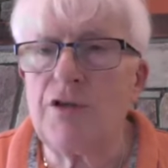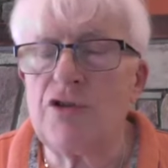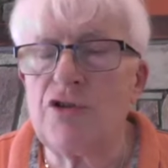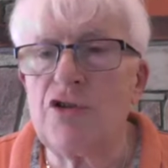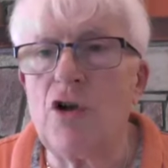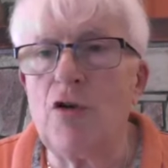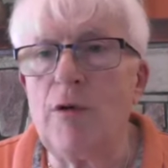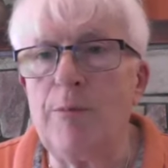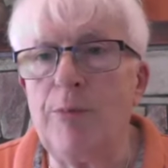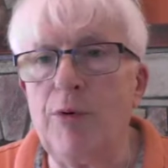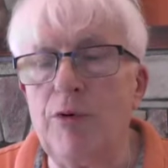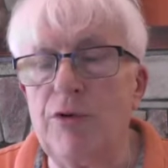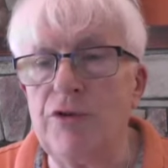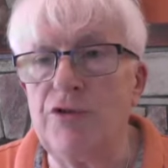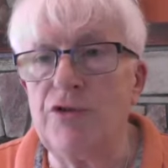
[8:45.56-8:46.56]
it's so
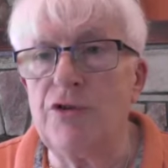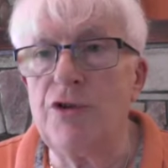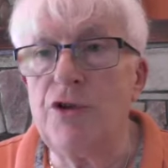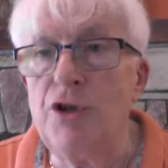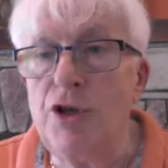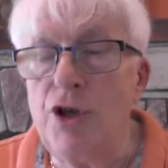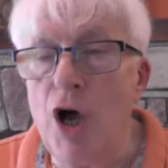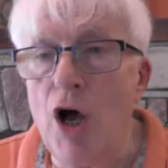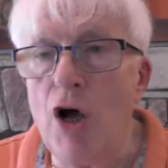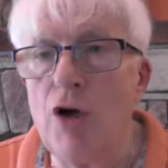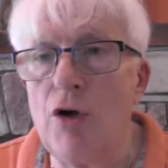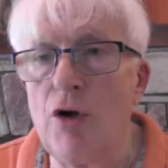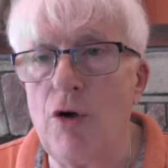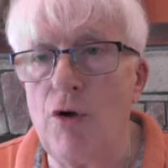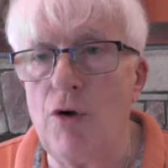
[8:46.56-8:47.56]
important to
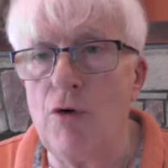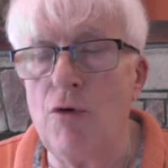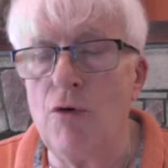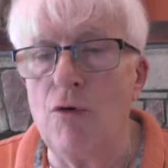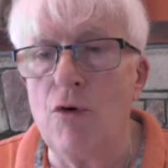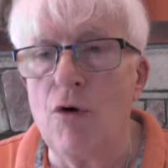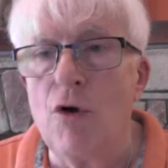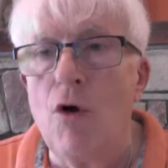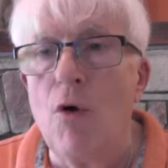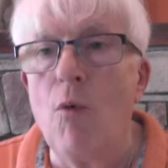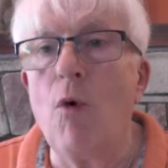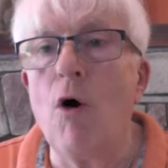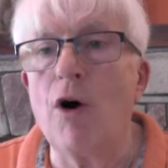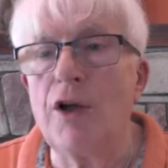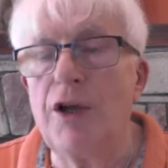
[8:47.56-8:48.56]
know
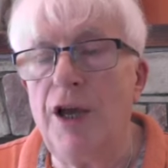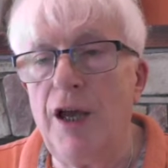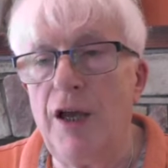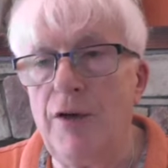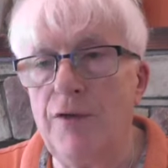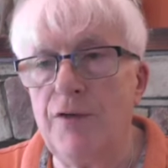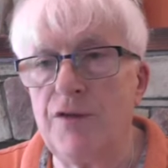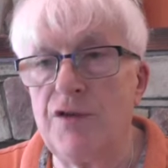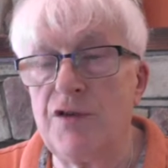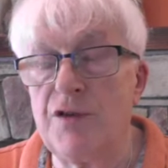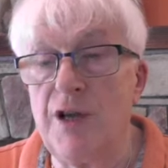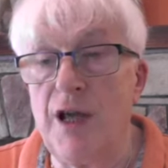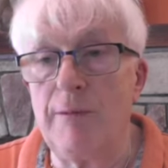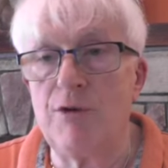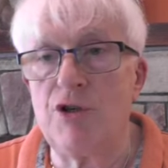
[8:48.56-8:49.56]
what gifts
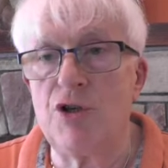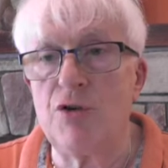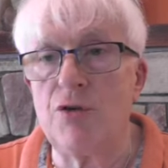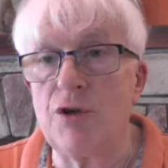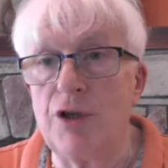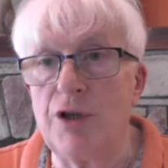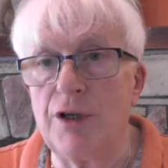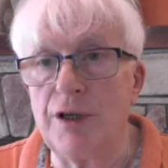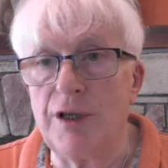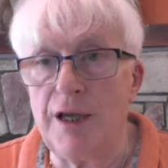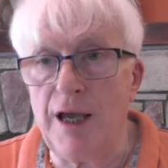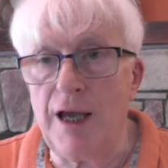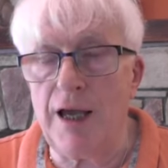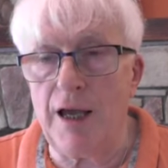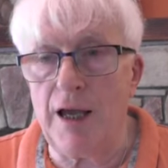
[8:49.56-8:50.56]
Neptune can
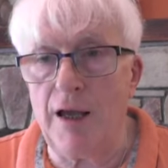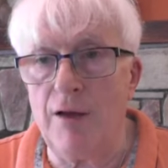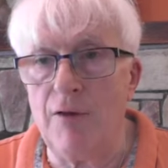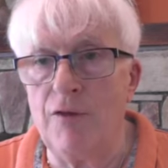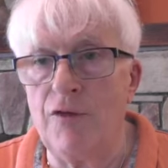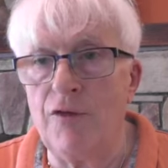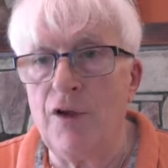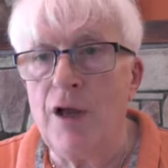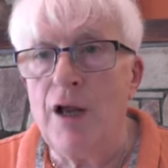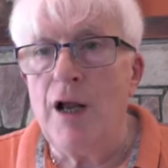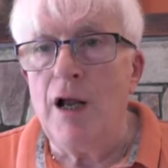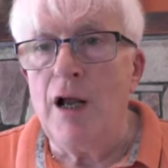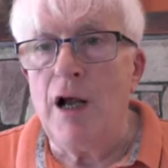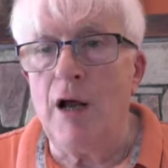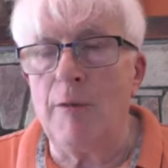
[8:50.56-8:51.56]
give.
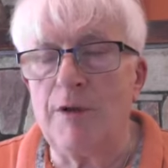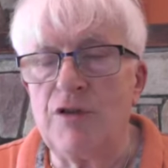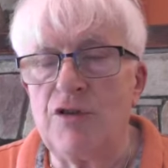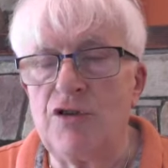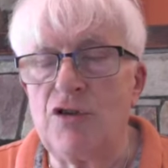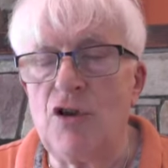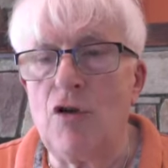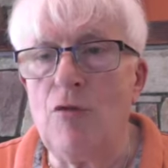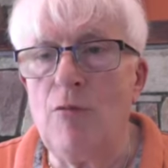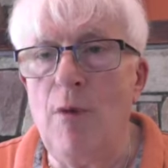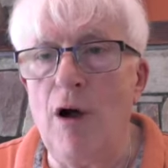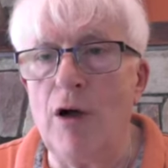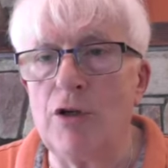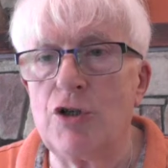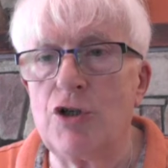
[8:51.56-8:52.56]
I mean, so
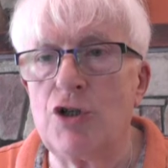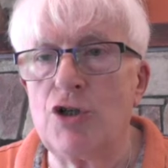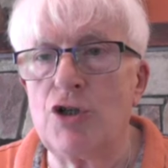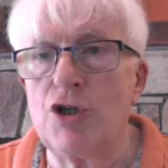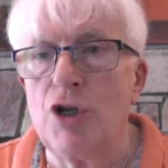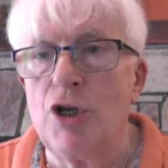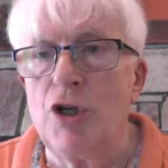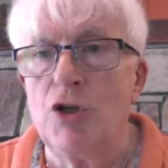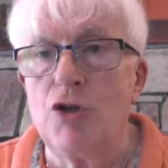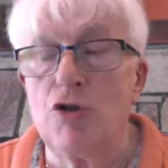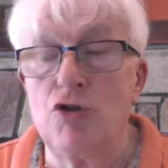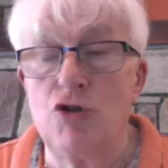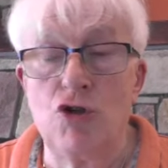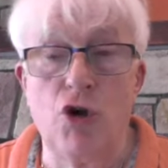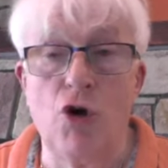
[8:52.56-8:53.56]
much
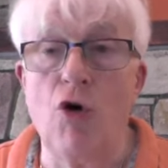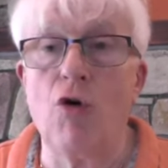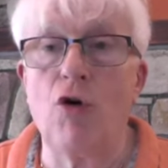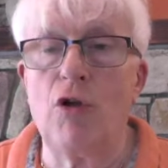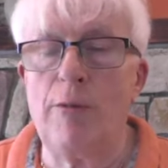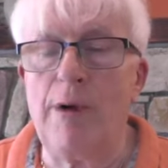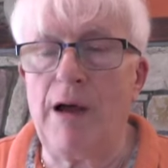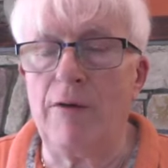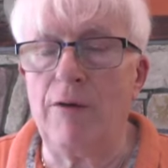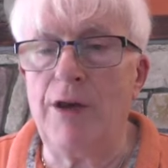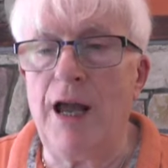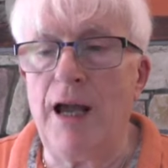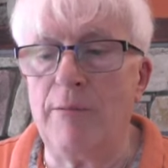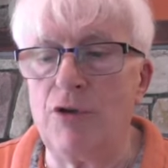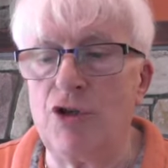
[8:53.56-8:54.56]
talk about
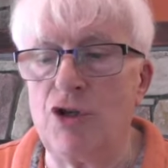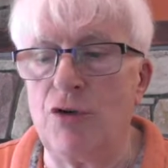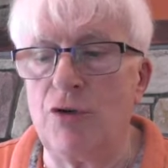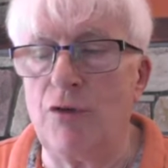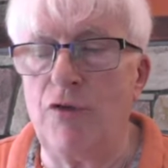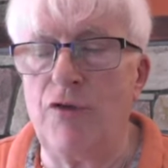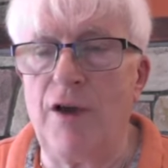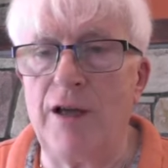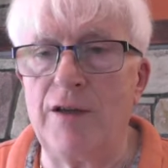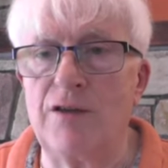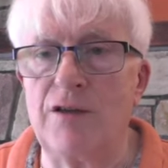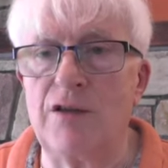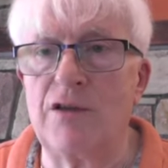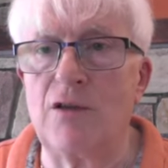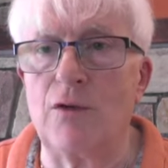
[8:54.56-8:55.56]
Neptune
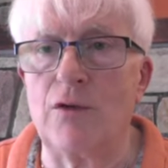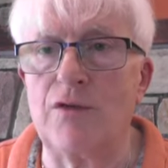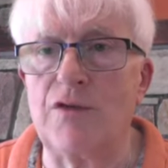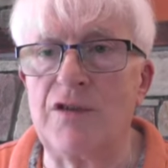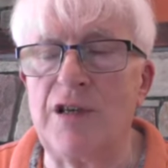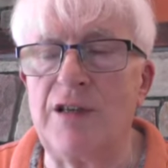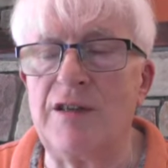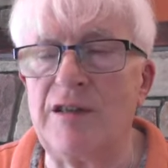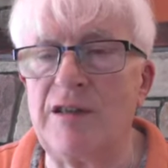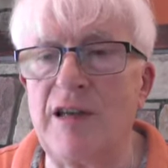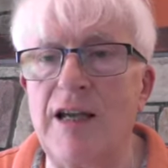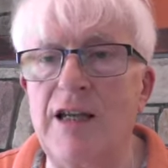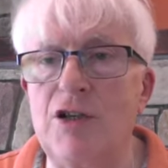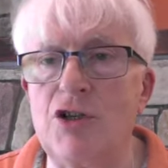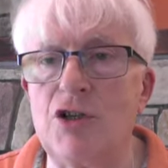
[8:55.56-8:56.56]
effects is sort of
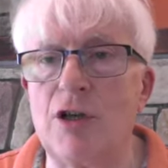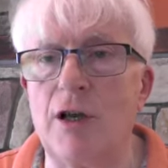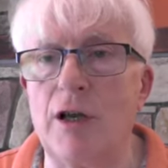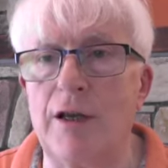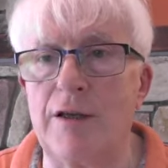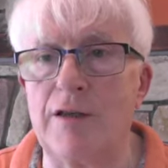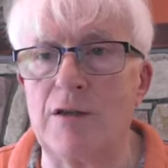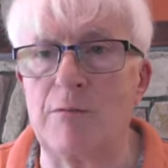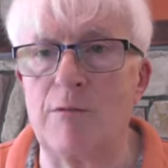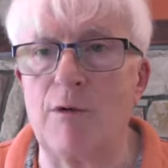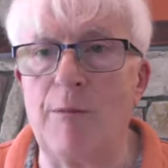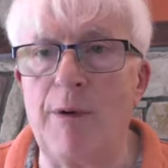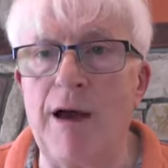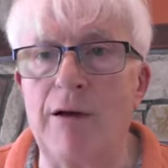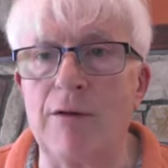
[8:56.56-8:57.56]
sensationalism
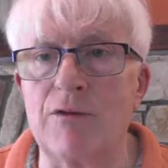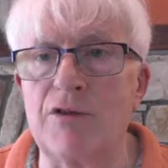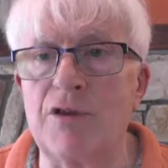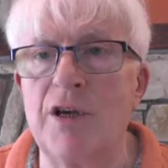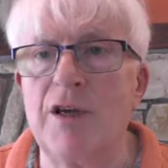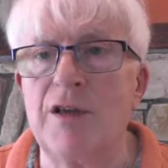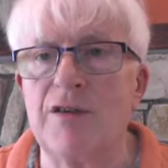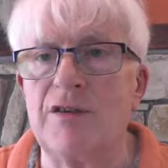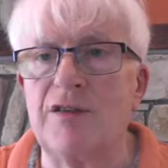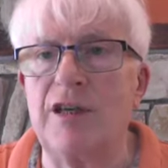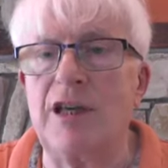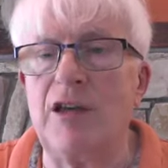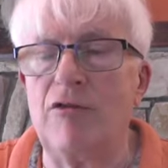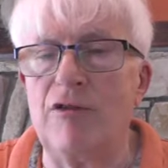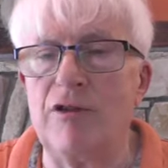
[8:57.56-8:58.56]
about
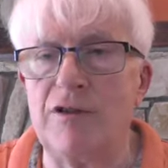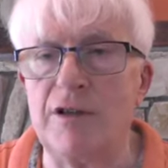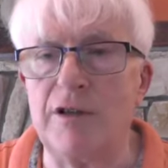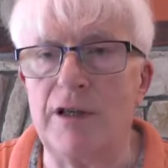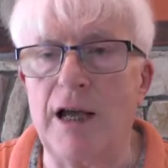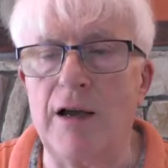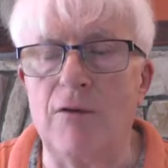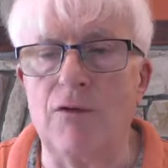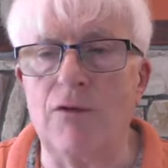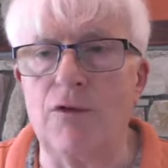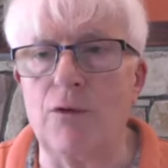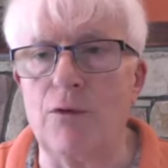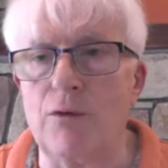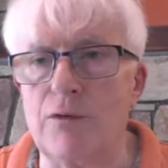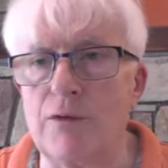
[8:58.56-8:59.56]
secrets and
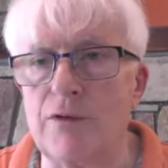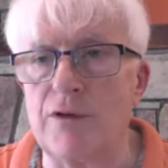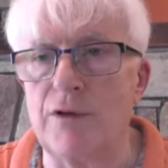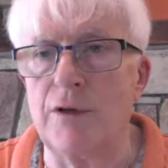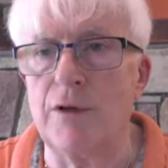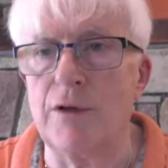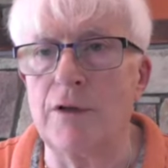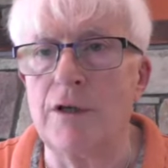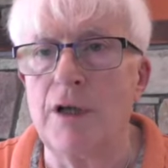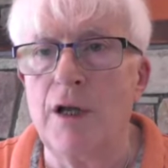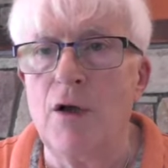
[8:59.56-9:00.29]
downfalls and